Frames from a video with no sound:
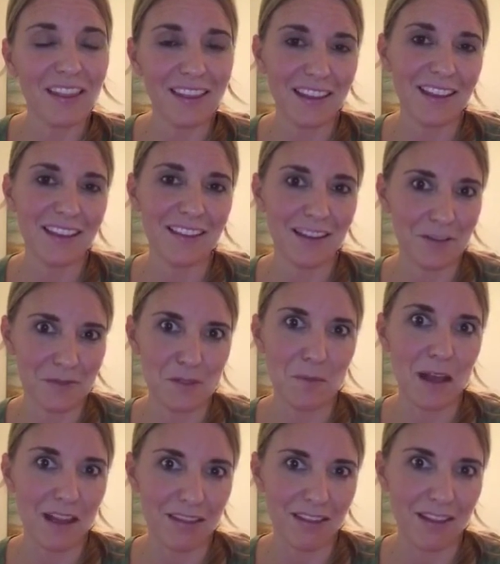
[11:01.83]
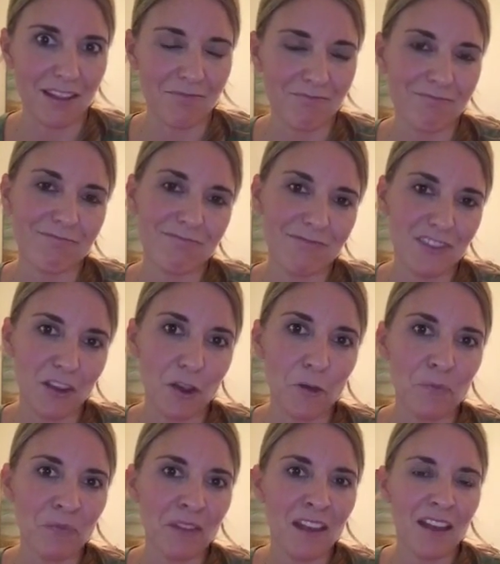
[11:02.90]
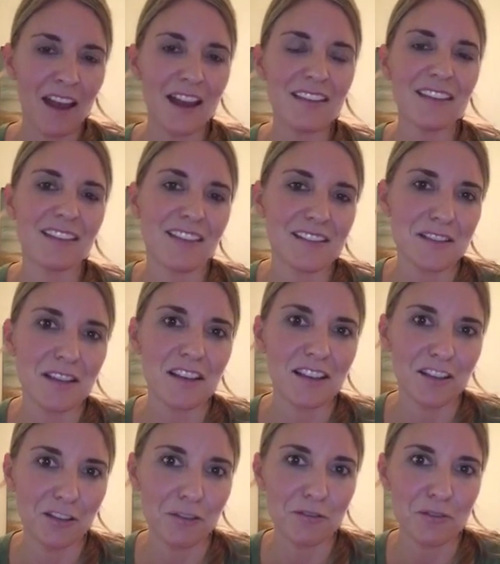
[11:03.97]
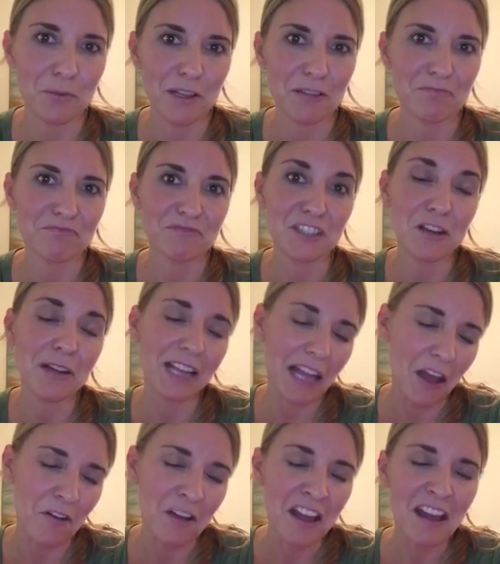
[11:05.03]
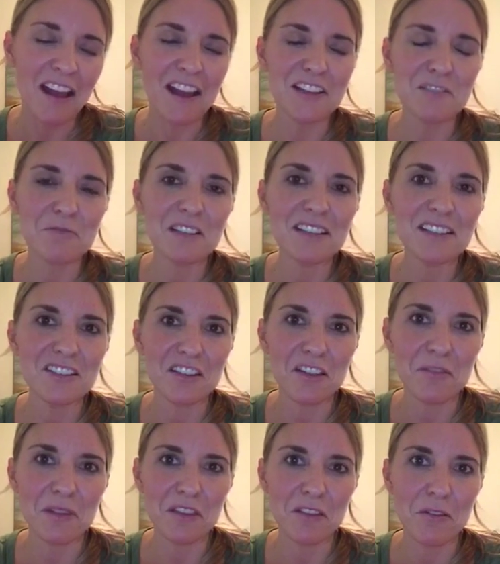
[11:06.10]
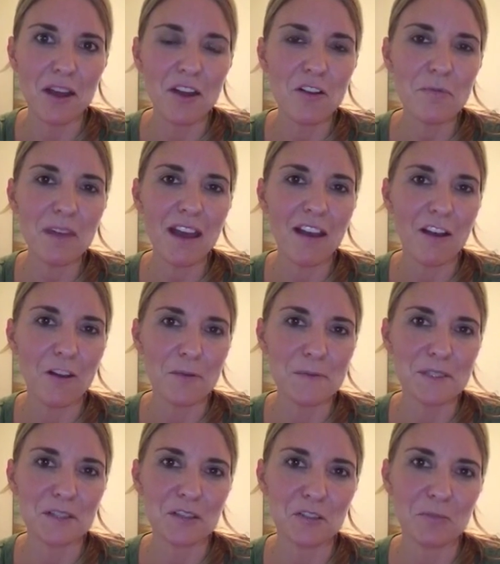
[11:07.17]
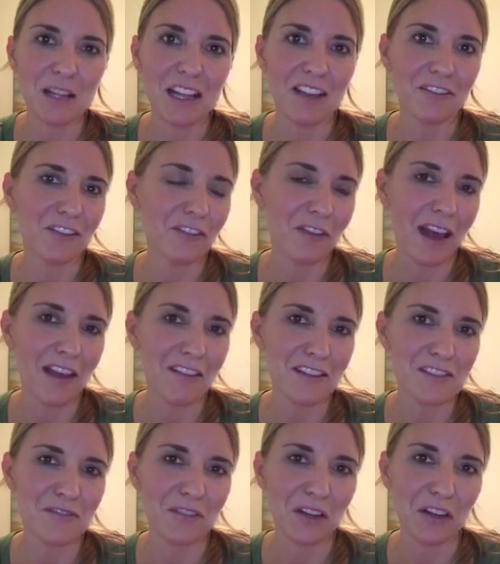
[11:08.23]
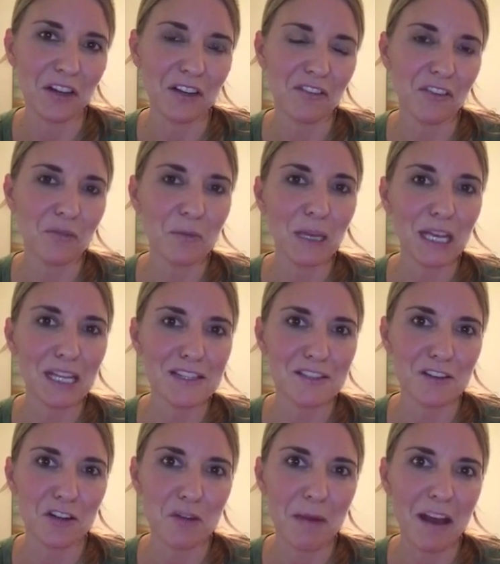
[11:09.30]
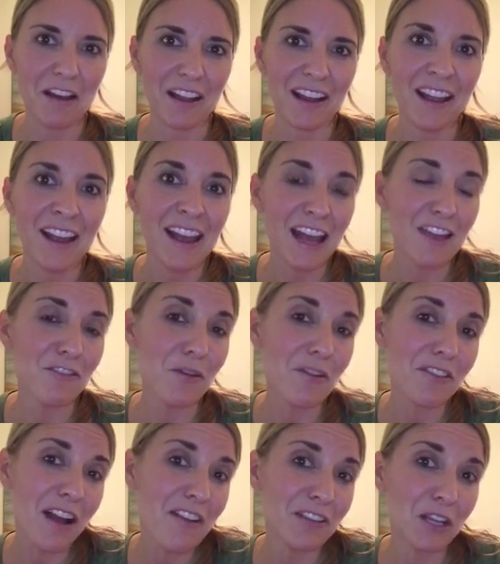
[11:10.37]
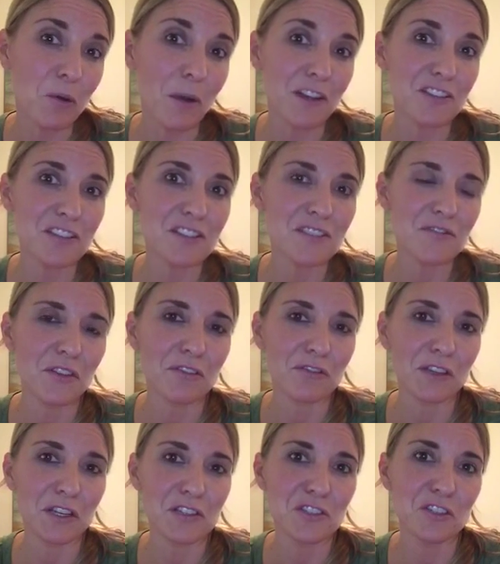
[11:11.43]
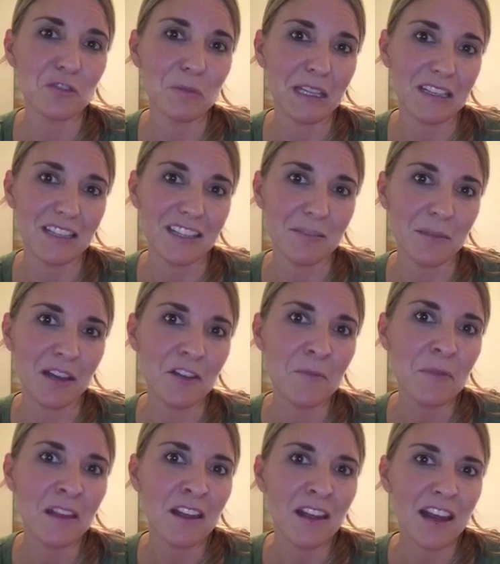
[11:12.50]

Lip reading: and thinking that it was a bad thing. So I think that's a huge win. So anyhow, I just wanted to share that with you. I hope that helps a little bit if you've had this fear and if you've been concerned about it. If you ever have any questions, feel free to shoot me an email.